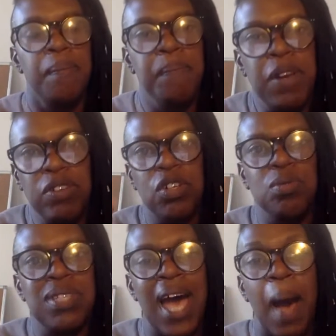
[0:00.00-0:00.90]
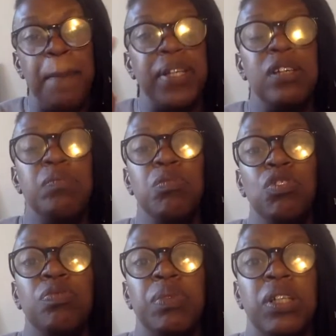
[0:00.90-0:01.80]
Miracles happen in
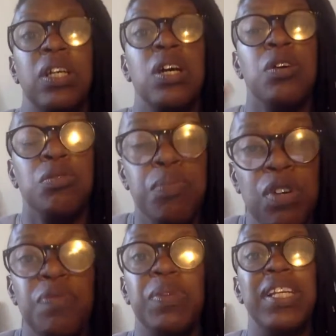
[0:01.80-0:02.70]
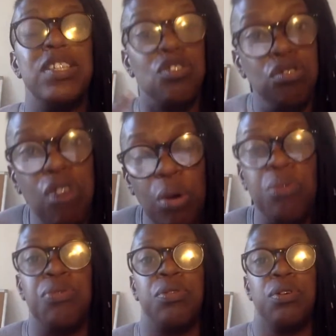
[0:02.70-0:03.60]
movement. Movement is
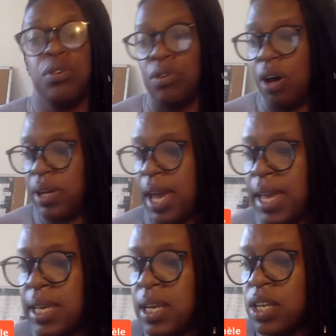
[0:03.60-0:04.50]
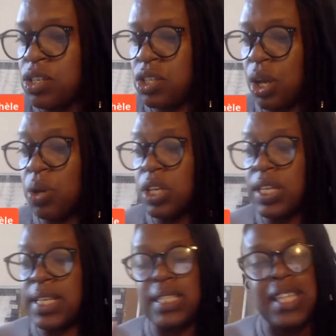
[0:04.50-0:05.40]
growth. Okay, so
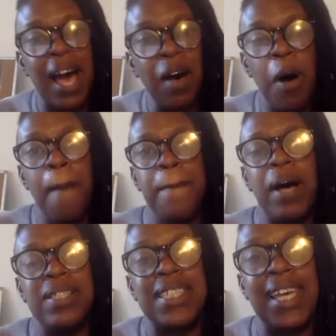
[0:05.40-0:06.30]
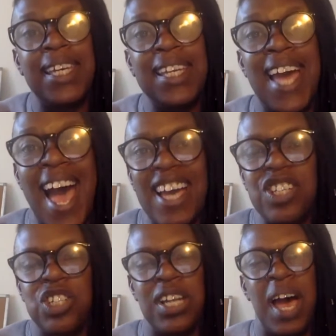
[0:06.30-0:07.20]
it's now about taking
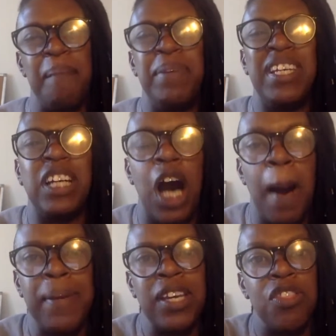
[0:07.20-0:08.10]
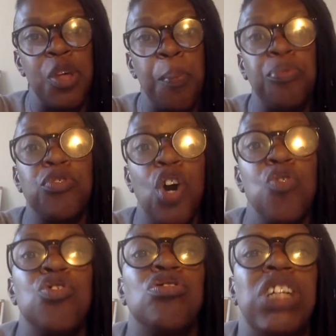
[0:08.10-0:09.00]
action and becoming the
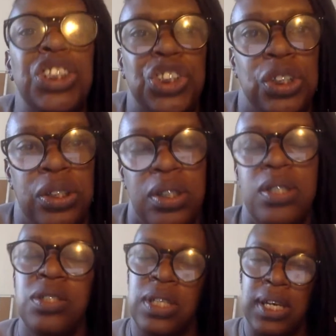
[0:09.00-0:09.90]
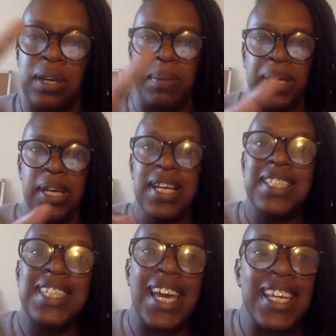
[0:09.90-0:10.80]
progression. Do you hear me?
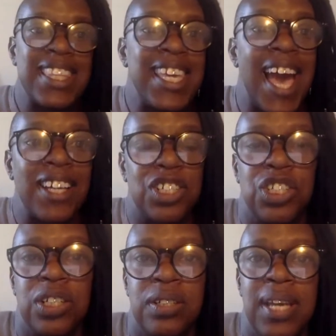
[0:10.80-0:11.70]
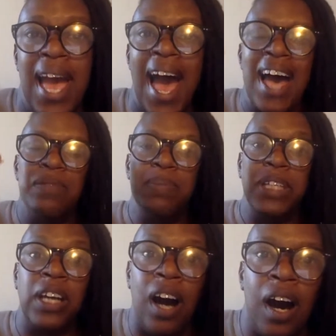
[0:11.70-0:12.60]
Take the action and
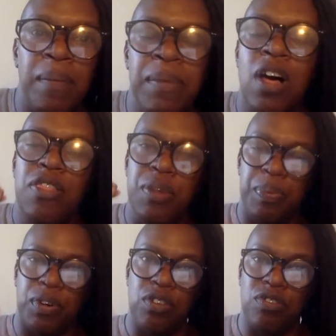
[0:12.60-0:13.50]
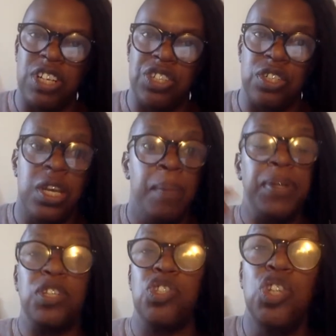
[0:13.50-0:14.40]
become the progression,
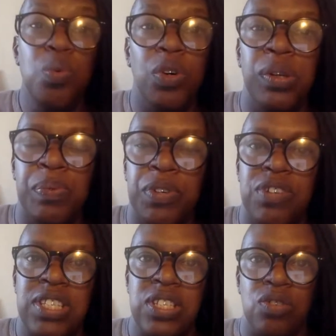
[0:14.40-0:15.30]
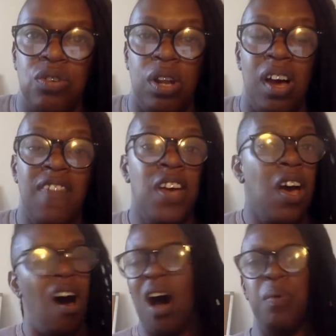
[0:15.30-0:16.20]
because you want to progress in your life.
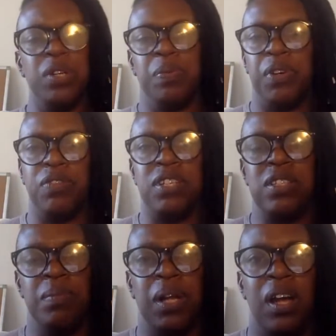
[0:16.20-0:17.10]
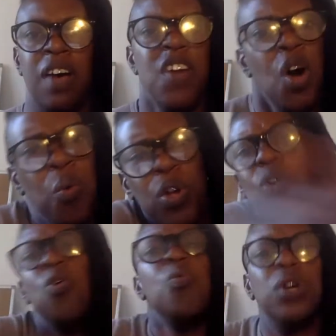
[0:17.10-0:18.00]
I want to progress in my life. We
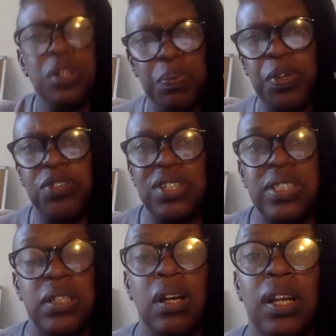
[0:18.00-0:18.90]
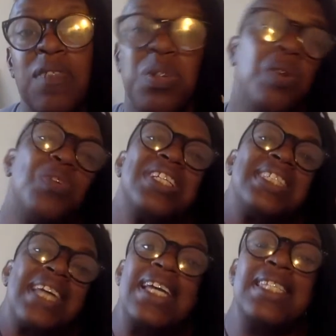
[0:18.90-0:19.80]
all want to progress in our lives. We don't want to
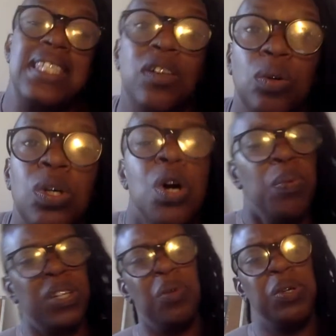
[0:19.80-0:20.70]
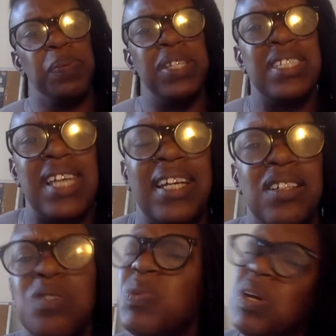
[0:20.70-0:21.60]
stay still. We don't want to be
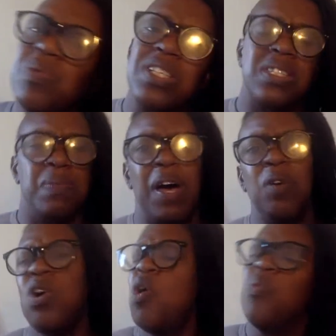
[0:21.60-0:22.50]
stagnant. We don't want to smell.